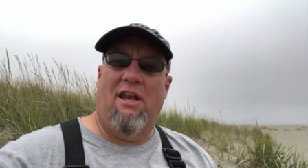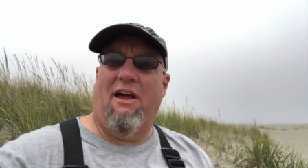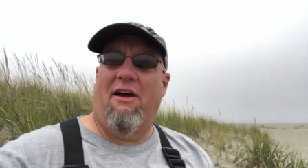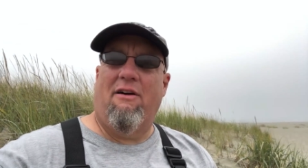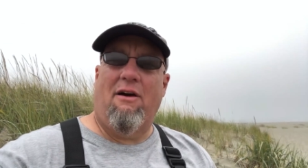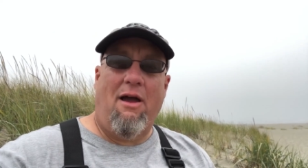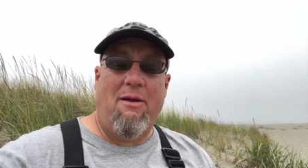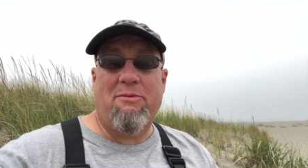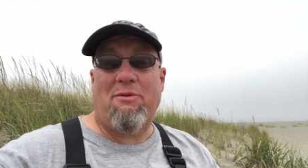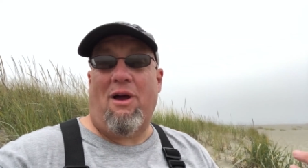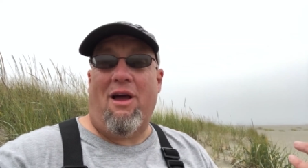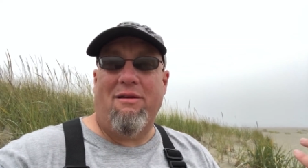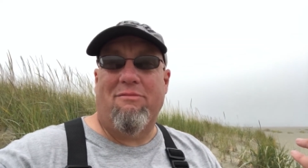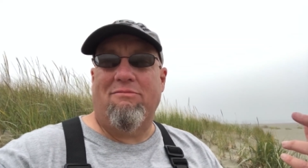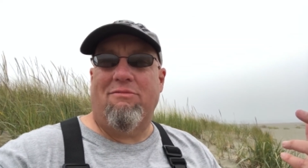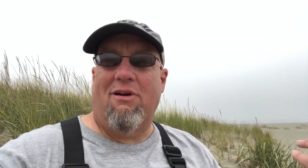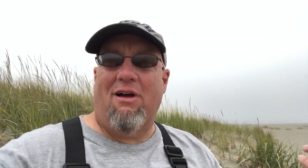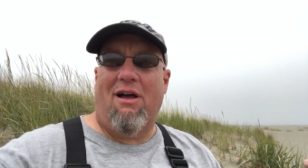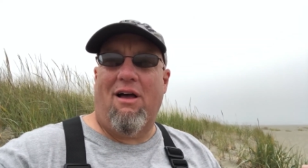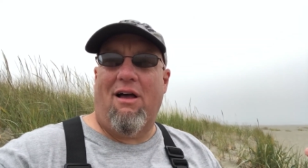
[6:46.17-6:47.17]
enough.
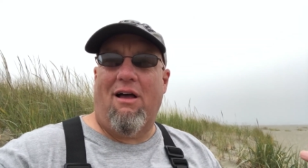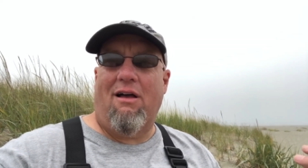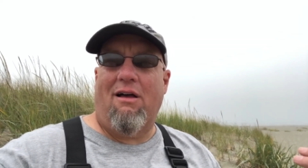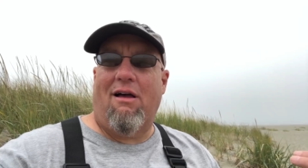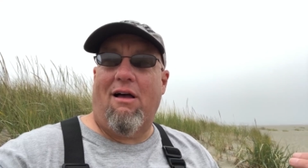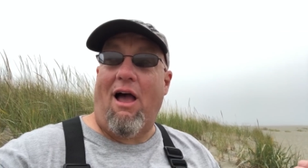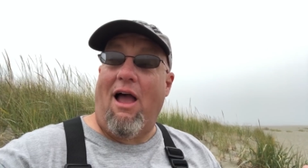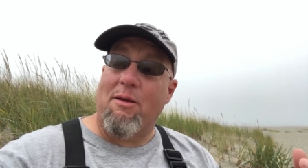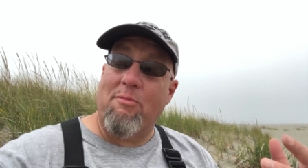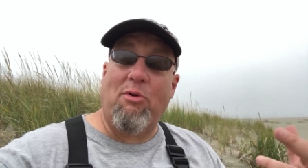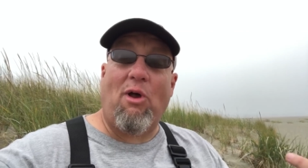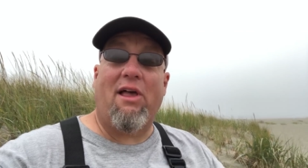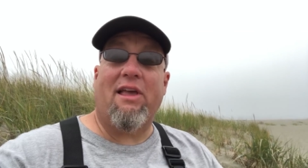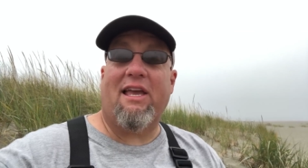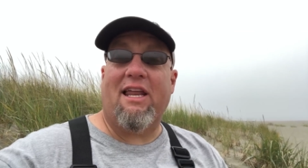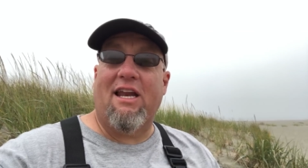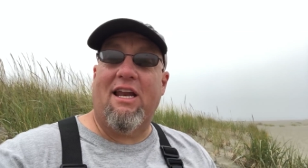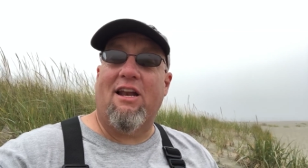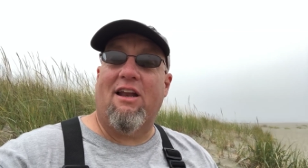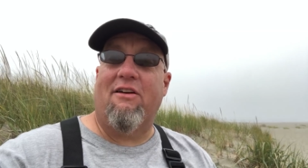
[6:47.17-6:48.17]
I can probably
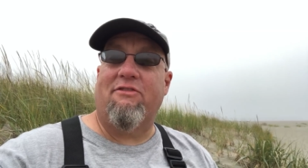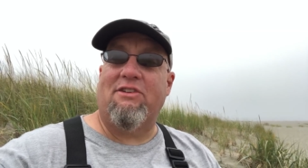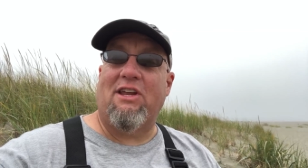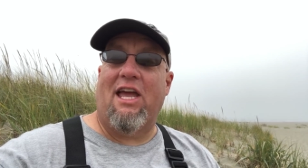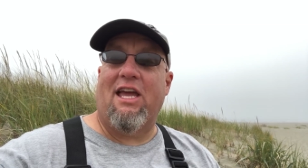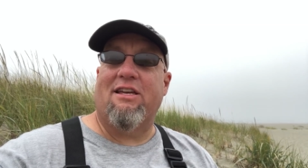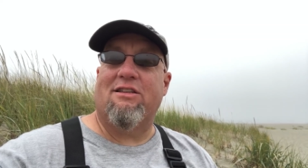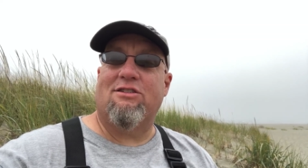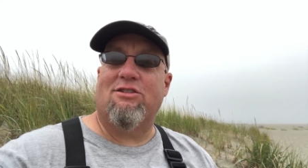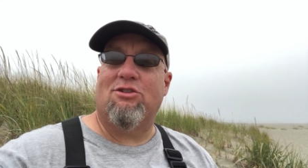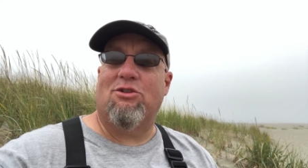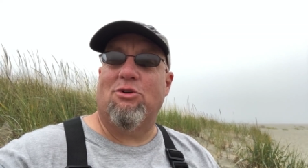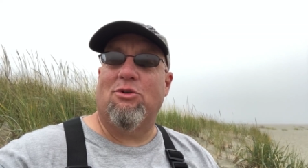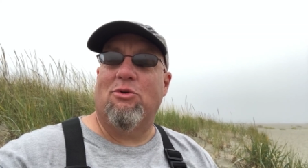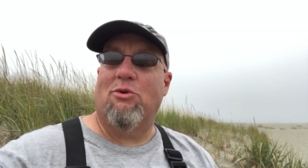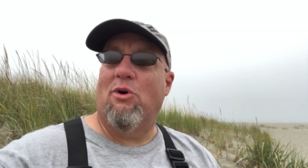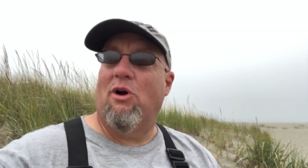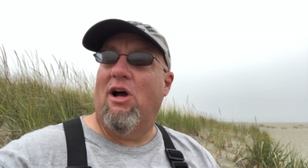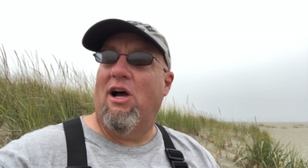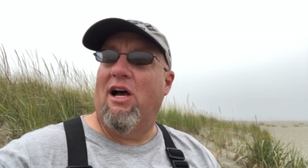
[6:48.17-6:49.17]
get in enough days
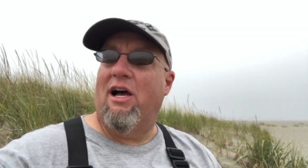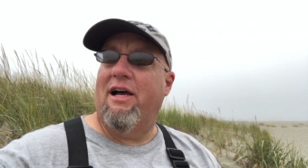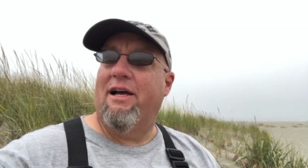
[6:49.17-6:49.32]
to